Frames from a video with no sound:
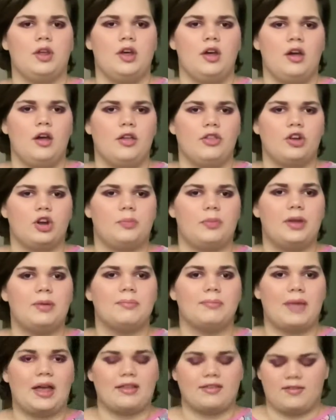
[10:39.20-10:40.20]
they're a bit
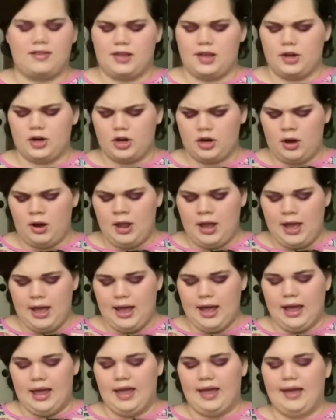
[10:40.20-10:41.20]
messier,
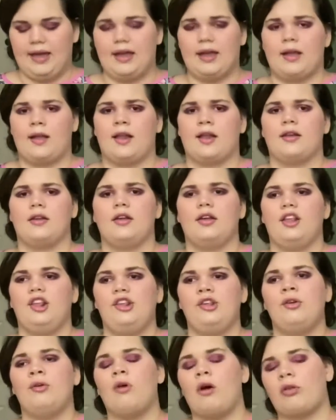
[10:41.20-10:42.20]
and
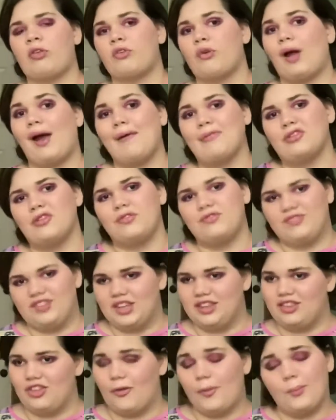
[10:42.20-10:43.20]
you also have to feed
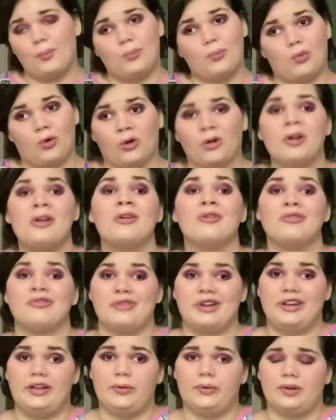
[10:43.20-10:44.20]
them more
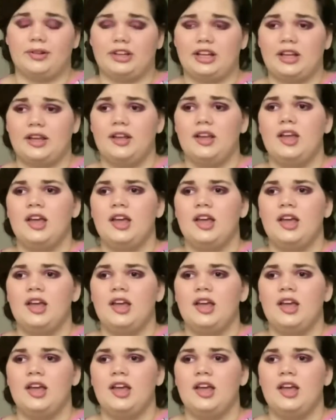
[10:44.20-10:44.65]
frequently.